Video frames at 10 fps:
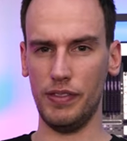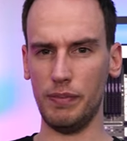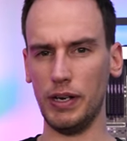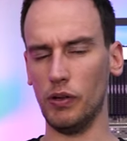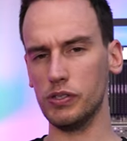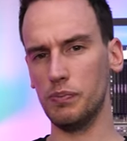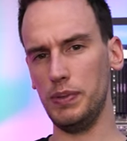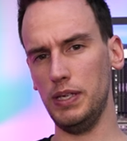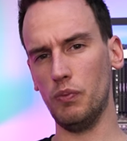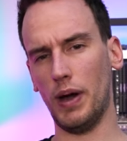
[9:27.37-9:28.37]
That might also
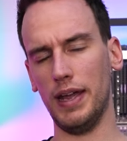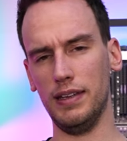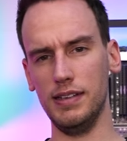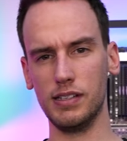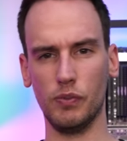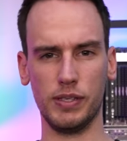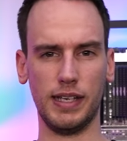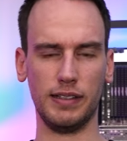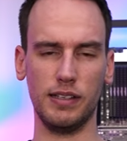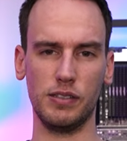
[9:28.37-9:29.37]
be why Intel
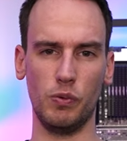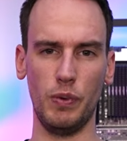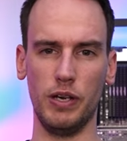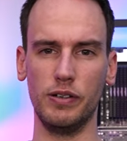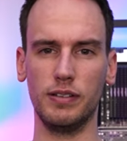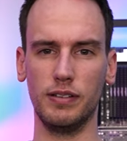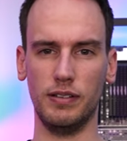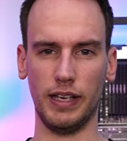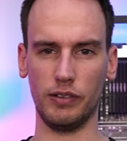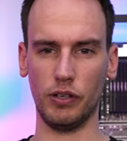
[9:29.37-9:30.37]
was acting so weird,
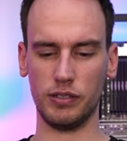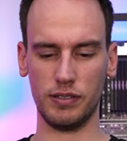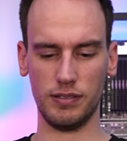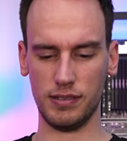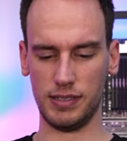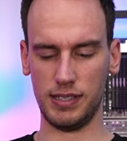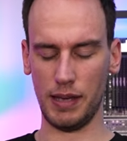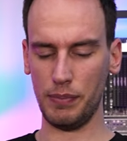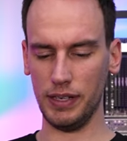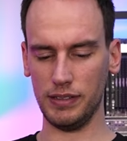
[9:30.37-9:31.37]
like not
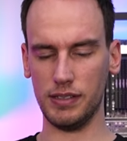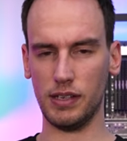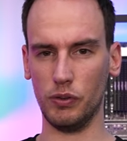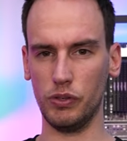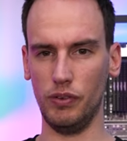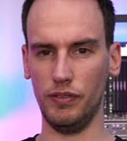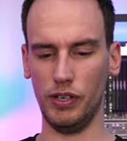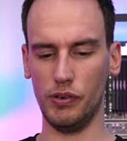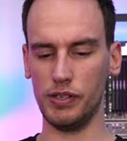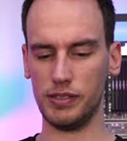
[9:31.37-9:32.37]
sampling this out to
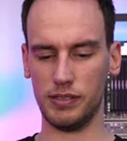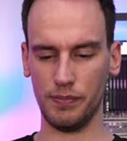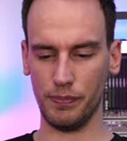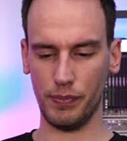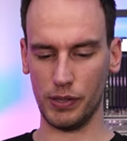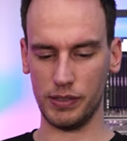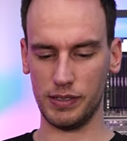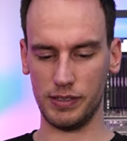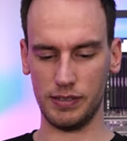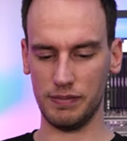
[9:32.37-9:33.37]
reviewers, because
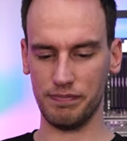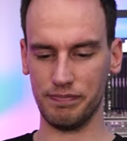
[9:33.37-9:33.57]
it's